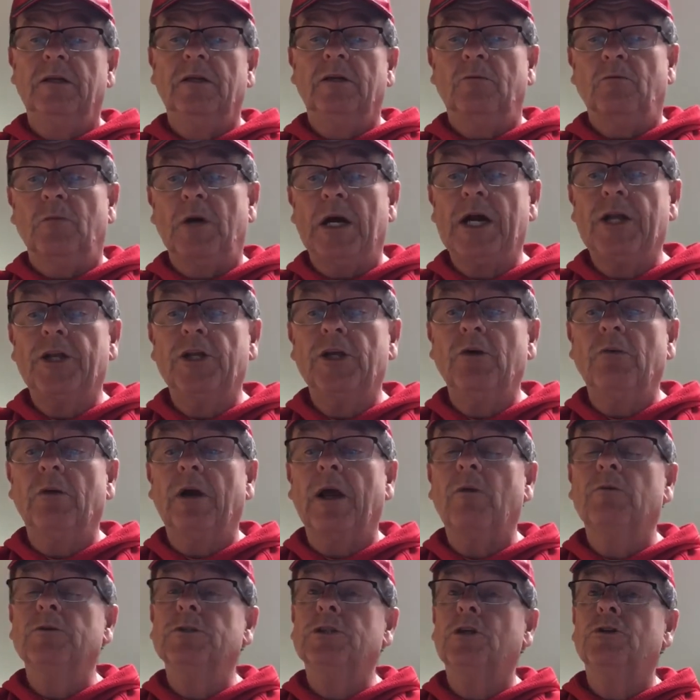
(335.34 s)
Mind you,
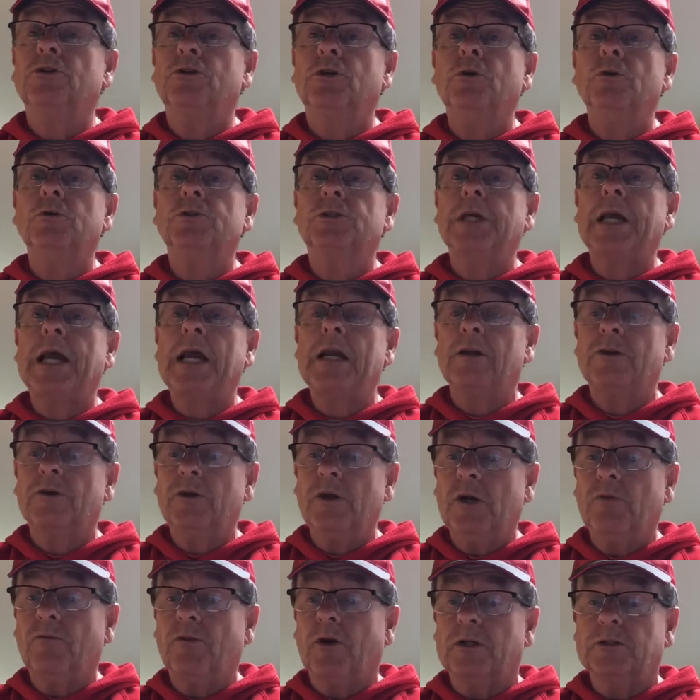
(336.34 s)
it was a two-channel
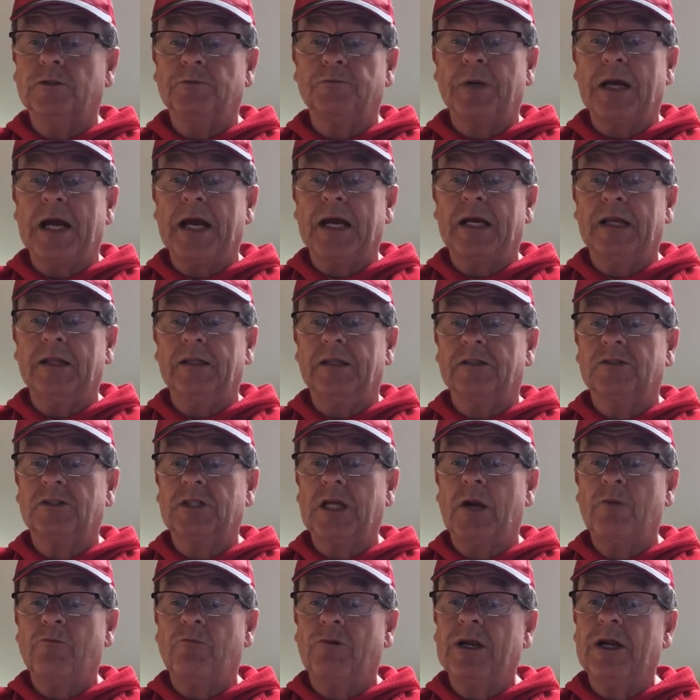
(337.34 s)
universe back in the
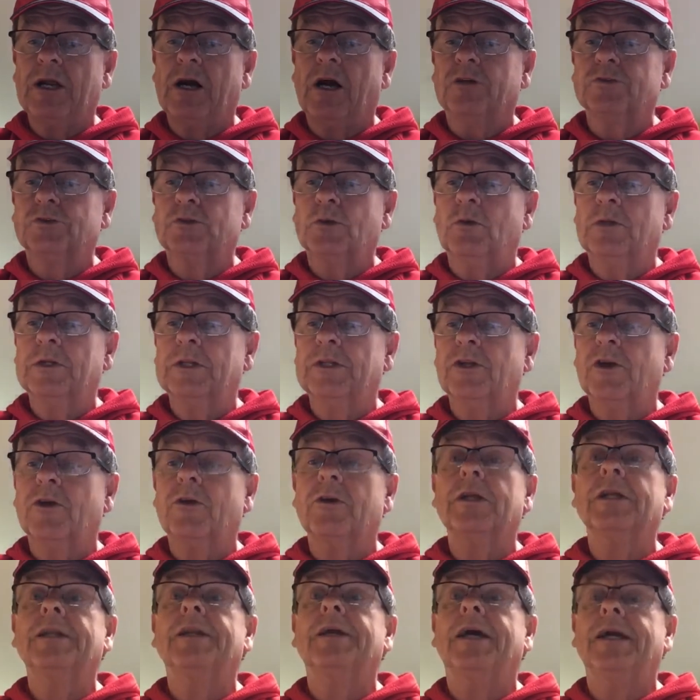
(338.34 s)
St. Marie household in the
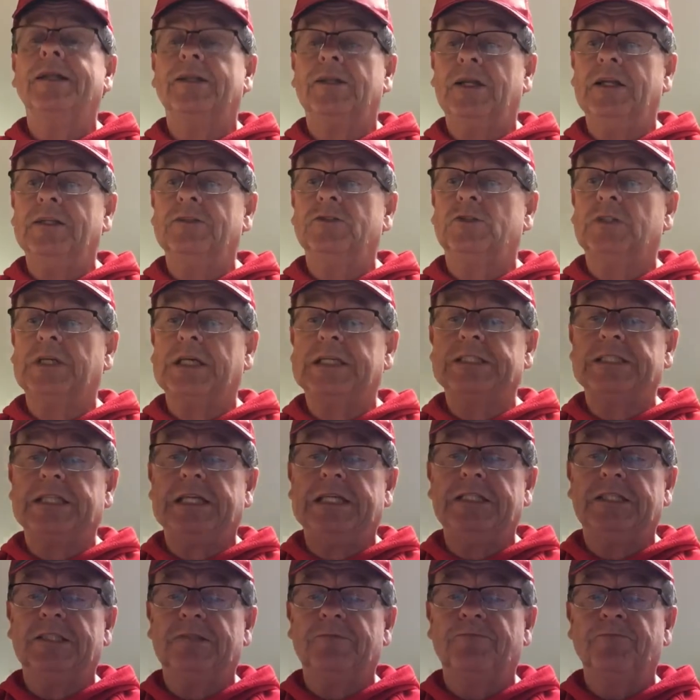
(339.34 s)
early
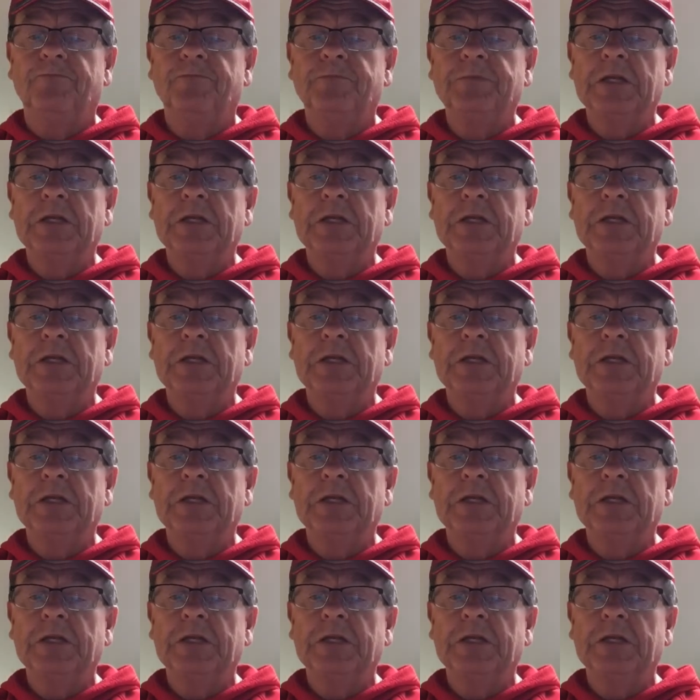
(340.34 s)
1960s.